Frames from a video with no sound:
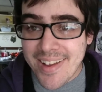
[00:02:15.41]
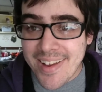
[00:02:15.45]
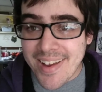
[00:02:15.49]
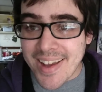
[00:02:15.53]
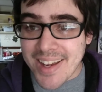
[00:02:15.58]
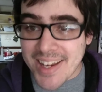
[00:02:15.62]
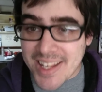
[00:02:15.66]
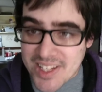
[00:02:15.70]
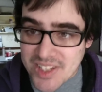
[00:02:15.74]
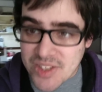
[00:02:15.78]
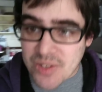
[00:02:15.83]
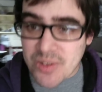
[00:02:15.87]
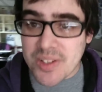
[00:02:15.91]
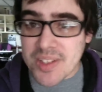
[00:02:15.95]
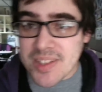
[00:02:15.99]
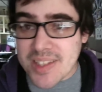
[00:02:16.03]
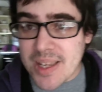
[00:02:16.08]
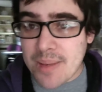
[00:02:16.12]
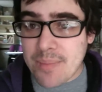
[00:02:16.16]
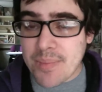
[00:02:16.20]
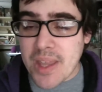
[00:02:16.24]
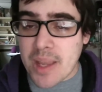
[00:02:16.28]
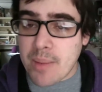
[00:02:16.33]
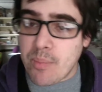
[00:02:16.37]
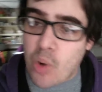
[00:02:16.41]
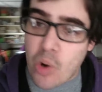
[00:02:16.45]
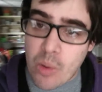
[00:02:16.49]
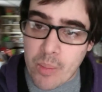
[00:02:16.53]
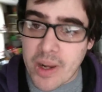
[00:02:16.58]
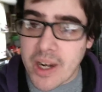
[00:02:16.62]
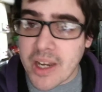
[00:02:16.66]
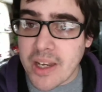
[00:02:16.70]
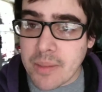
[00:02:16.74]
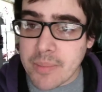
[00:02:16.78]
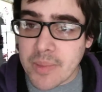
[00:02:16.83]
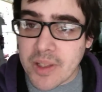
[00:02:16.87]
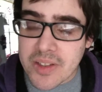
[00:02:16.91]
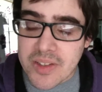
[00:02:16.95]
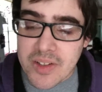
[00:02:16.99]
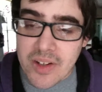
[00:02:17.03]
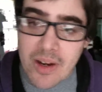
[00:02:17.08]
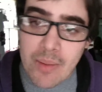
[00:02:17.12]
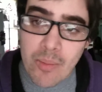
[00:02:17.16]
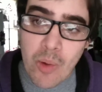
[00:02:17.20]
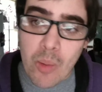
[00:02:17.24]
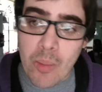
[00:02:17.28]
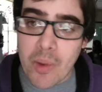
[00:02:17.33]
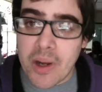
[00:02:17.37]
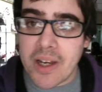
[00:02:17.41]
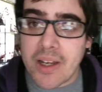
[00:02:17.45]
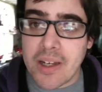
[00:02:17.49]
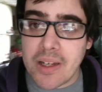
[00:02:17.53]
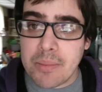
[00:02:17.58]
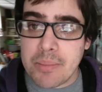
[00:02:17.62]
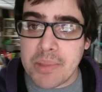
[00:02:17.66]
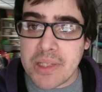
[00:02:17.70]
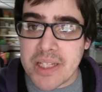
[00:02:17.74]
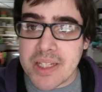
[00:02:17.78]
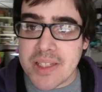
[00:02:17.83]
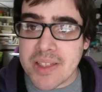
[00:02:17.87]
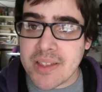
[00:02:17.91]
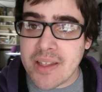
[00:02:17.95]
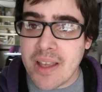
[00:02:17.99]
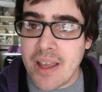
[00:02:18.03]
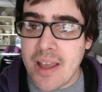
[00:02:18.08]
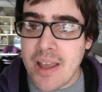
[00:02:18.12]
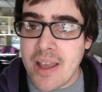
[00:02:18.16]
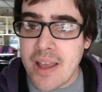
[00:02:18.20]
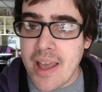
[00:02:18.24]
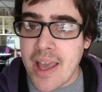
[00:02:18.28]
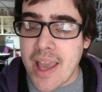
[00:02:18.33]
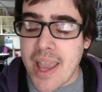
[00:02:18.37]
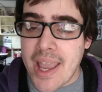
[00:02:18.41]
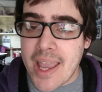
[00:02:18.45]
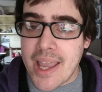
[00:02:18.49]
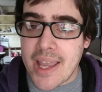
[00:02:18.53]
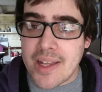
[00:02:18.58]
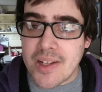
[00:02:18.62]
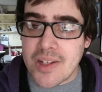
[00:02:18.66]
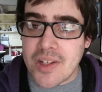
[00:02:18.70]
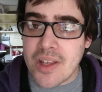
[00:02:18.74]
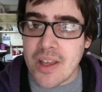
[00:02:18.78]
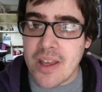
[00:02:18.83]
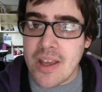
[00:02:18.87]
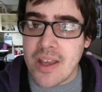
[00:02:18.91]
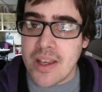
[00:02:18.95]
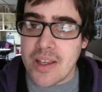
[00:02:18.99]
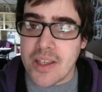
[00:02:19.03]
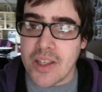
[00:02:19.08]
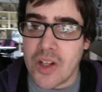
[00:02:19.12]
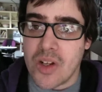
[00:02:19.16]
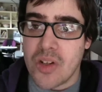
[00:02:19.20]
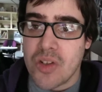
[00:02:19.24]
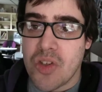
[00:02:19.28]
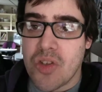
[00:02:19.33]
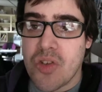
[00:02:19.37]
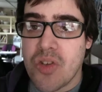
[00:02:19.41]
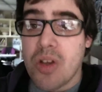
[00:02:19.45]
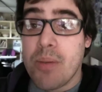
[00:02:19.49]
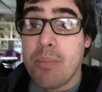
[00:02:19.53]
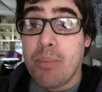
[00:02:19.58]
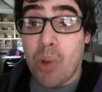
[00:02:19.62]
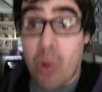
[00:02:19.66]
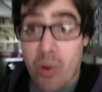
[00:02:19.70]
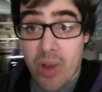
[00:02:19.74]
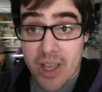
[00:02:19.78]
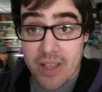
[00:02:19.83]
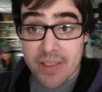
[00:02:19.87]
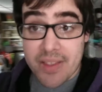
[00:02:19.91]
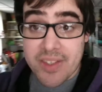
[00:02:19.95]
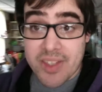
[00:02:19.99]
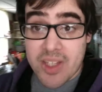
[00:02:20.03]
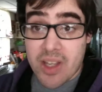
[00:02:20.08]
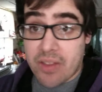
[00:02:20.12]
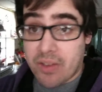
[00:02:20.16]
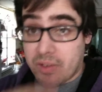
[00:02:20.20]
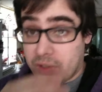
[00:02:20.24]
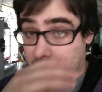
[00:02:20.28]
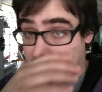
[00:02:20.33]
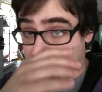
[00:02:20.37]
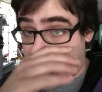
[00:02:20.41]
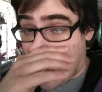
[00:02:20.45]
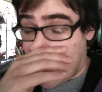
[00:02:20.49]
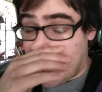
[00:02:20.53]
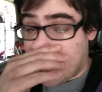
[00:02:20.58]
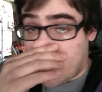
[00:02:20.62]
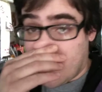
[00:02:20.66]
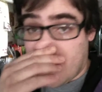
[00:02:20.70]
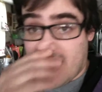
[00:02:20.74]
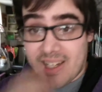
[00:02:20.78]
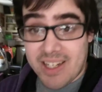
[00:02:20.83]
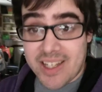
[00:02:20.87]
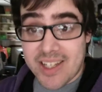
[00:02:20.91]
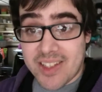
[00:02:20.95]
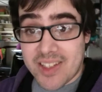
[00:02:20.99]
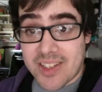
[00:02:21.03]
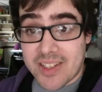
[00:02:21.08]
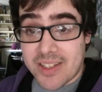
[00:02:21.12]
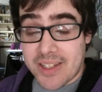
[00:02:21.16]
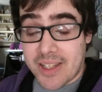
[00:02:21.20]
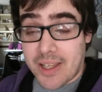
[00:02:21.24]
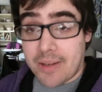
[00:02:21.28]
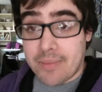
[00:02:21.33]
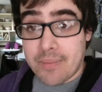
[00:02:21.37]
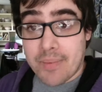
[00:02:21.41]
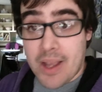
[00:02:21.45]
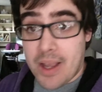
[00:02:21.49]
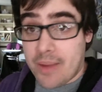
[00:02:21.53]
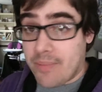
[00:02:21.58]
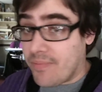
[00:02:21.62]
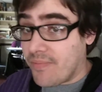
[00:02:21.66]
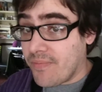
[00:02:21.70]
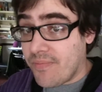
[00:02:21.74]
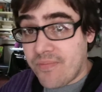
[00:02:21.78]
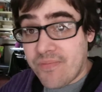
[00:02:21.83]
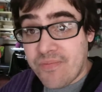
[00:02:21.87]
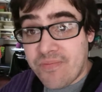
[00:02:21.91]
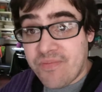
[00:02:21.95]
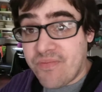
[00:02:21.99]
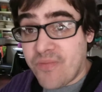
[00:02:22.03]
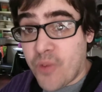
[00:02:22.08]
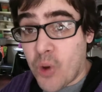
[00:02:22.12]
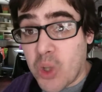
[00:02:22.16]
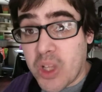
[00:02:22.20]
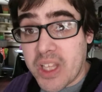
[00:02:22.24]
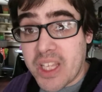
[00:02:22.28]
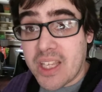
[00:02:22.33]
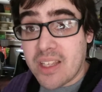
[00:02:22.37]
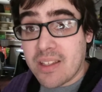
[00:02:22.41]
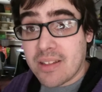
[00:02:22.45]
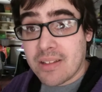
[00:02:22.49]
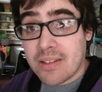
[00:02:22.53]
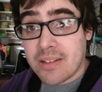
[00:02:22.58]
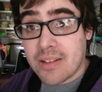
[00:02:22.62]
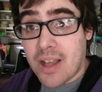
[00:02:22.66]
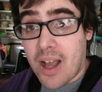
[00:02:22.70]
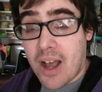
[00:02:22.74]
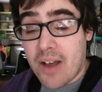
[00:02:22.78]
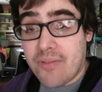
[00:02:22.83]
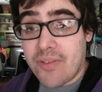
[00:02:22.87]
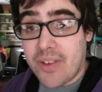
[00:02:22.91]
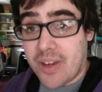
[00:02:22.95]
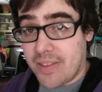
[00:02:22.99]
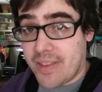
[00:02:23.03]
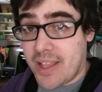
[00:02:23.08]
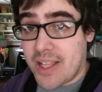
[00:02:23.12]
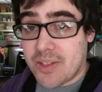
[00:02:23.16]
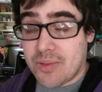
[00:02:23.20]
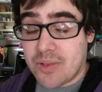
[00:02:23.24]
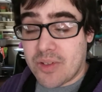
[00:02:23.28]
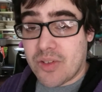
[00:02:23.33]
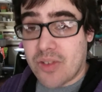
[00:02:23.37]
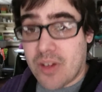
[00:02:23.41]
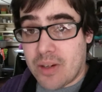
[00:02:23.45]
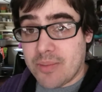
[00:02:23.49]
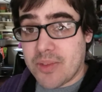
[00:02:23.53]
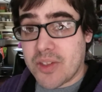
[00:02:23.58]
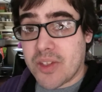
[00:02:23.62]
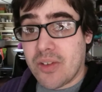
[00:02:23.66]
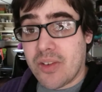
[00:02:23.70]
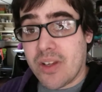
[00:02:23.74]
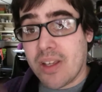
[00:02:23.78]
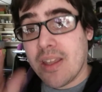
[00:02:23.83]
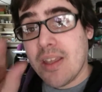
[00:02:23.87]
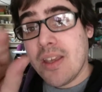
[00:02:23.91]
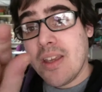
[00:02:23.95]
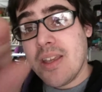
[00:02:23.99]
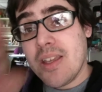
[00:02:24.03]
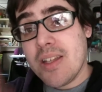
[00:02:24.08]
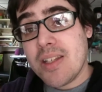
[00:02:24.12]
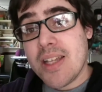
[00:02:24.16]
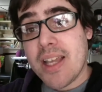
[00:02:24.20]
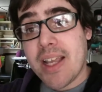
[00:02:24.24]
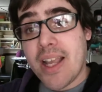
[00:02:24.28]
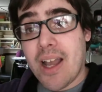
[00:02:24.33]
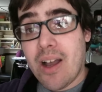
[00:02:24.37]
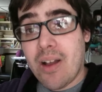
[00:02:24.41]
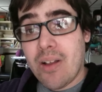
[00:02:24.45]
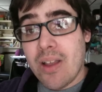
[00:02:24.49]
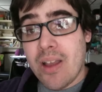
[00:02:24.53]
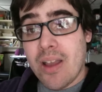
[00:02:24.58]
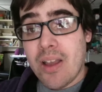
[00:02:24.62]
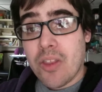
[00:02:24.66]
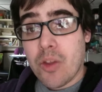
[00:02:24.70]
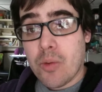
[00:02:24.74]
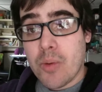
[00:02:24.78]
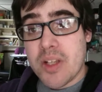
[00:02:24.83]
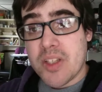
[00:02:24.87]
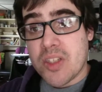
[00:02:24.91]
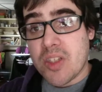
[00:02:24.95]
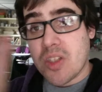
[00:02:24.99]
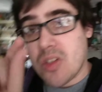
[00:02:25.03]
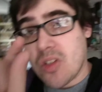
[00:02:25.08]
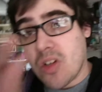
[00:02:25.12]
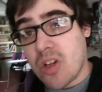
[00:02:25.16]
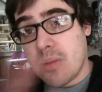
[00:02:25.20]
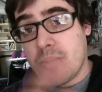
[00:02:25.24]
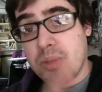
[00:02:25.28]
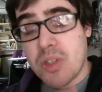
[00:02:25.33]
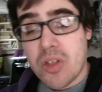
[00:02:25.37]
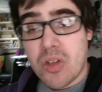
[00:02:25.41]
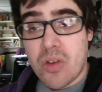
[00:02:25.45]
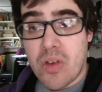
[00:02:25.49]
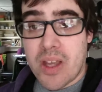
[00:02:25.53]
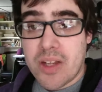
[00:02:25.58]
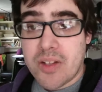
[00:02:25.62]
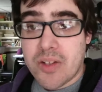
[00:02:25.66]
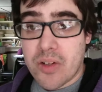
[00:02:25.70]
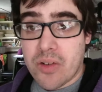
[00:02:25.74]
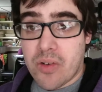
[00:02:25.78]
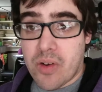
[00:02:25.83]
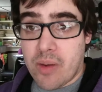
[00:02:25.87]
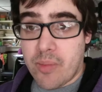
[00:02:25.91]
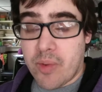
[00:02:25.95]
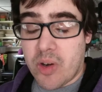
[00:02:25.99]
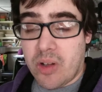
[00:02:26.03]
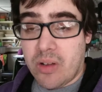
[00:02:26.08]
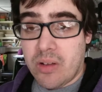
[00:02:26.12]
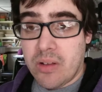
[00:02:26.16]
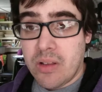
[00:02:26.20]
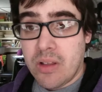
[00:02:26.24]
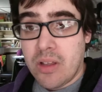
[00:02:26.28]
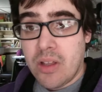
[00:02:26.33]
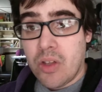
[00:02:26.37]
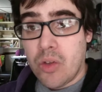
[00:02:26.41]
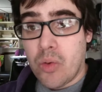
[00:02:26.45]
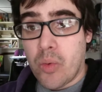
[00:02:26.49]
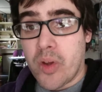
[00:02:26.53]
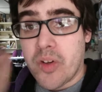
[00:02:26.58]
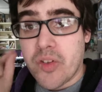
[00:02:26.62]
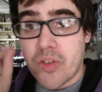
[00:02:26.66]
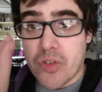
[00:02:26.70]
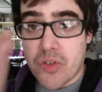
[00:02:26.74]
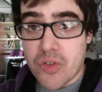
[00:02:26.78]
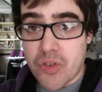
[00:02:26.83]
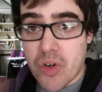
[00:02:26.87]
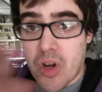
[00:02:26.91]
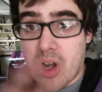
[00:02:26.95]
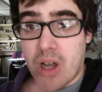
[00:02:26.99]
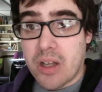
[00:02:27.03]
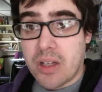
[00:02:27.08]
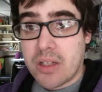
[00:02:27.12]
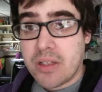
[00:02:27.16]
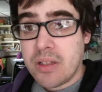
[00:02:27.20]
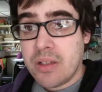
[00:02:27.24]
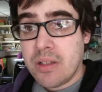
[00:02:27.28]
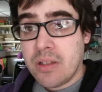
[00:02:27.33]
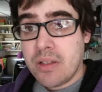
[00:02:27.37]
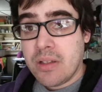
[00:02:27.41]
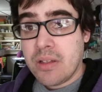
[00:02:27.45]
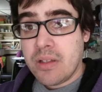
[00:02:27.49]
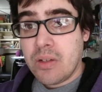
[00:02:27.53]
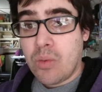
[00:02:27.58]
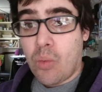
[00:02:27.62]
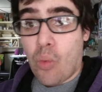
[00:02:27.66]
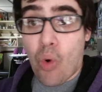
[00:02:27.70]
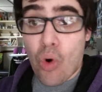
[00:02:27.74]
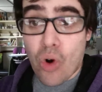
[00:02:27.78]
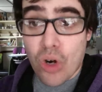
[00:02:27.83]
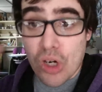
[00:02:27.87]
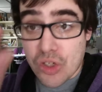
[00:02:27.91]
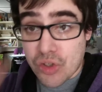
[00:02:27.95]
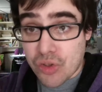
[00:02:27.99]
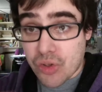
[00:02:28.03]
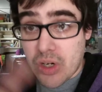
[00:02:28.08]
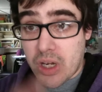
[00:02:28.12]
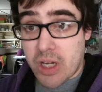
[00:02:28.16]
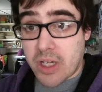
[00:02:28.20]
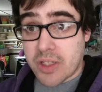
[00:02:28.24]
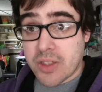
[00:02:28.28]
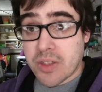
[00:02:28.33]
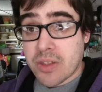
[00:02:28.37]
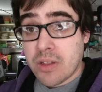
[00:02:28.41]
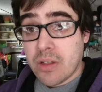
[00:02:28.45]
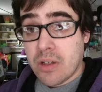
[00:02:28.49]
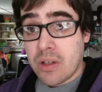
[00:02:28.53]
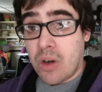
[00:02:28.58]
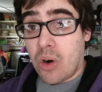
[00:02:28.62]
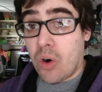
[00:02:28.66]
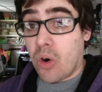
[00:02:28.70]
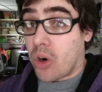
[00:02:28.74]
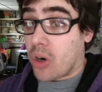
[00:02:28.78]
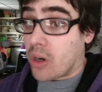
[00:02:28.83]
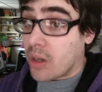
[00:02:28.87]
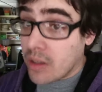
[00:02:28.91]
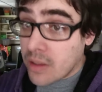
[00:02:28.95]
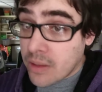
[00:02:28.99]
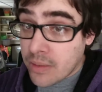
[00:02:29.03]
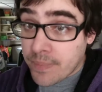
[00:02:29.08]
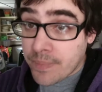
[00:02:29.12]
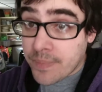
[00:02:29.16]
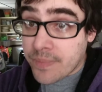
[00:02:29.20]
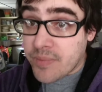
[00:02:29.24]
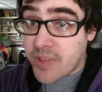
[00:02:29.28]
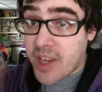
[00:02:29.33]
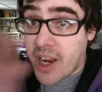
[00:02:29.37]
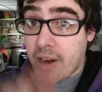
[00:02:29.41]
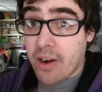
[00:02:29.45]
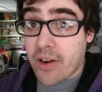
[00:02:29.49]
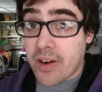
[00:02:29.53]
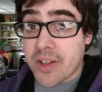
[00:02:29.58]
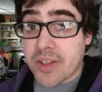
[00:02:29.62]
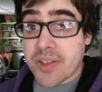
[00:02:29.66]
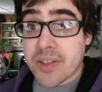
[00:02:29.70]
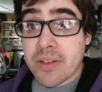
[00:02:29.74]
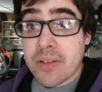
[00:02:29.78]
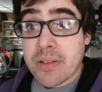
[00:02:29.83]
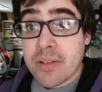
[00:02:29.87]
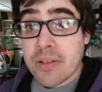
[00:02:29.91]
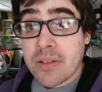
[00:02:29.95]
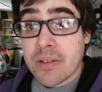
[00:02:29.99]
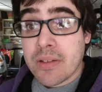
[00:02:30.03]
And he's doing the same thing. More money to the military, more money to the police. And, you employing the Southern strategy that Nixon did. I'm fully confident that's what Trump's doing. You take out the racist terms and you enter criminal. You enter drug, war on drugs, or terrorist.